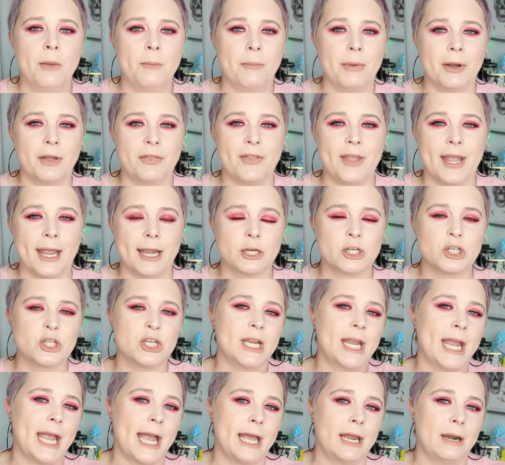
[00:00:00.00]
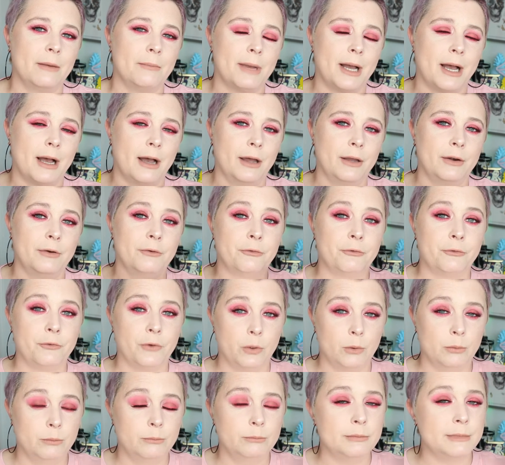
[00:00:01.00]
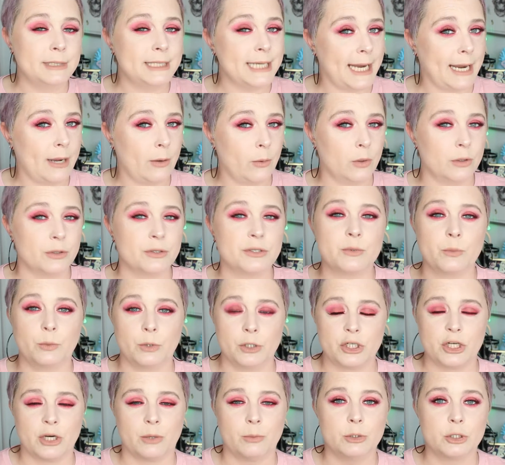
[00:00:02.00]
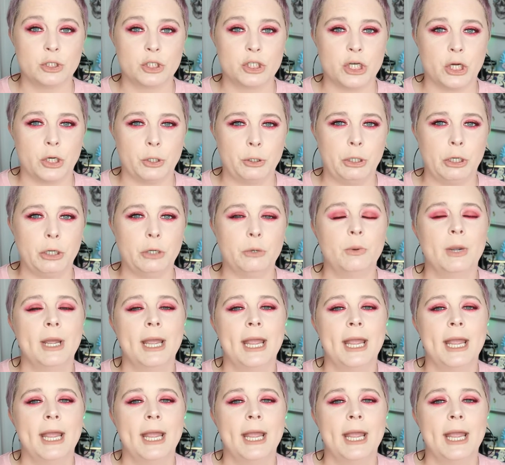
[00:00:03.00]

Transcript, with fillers: but they actually had them on foam dowels, which I will show you,